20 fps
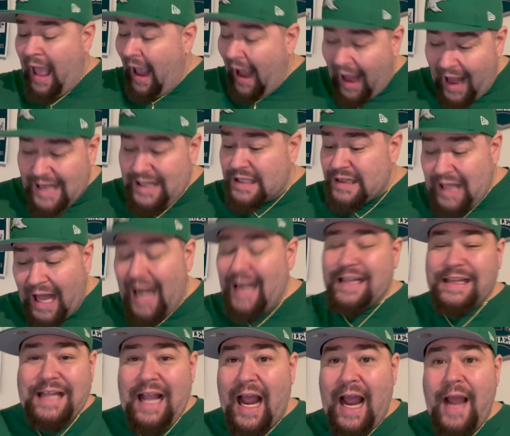And a lot
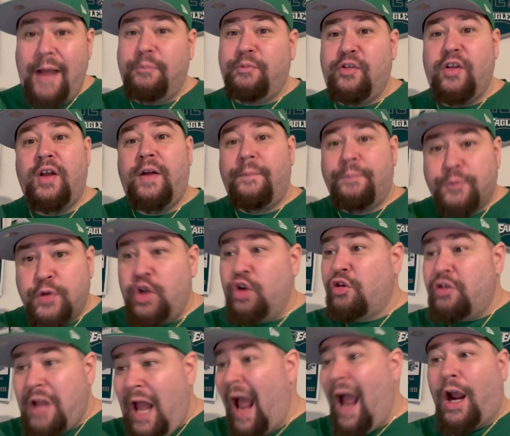of times, you're
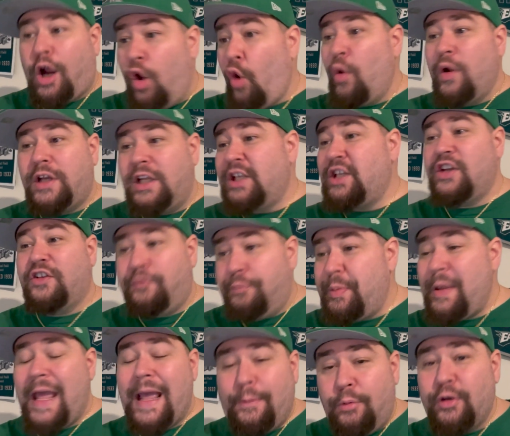not going to just
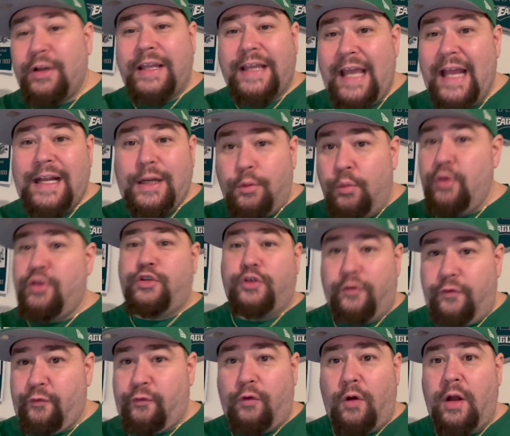be able to get it with your
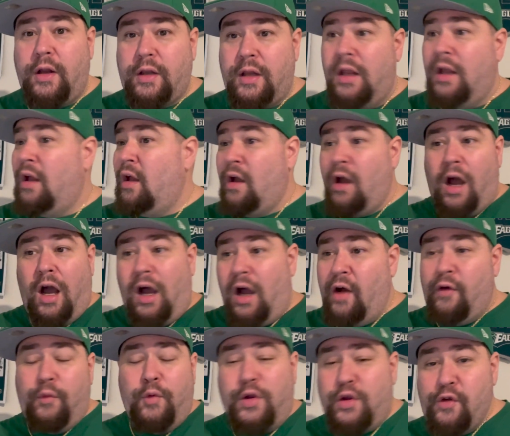front
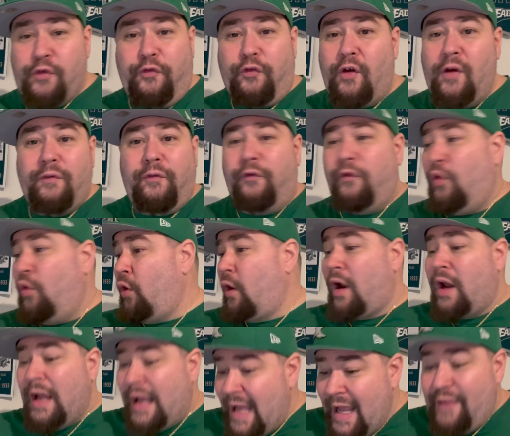four.
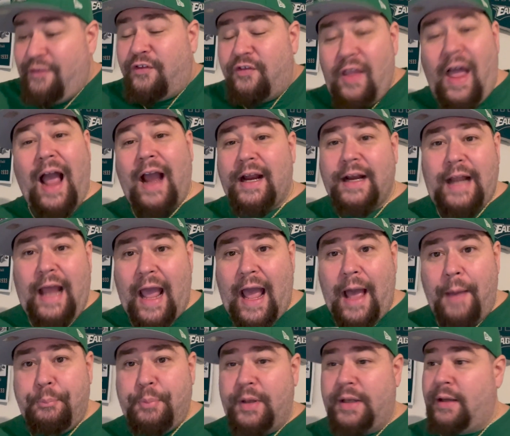It's not going to
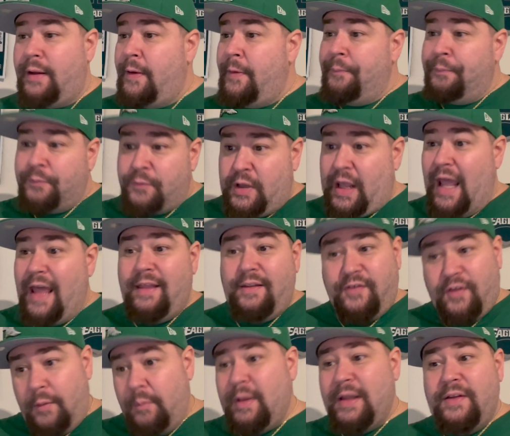happen. Okay,
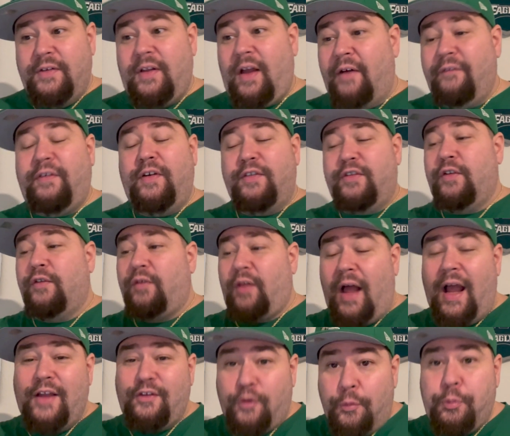some of these offensive
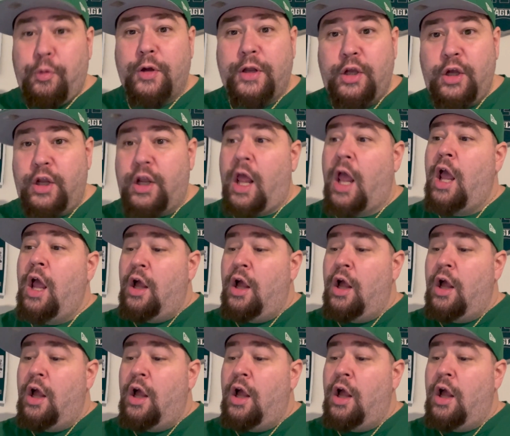lines are pretty good.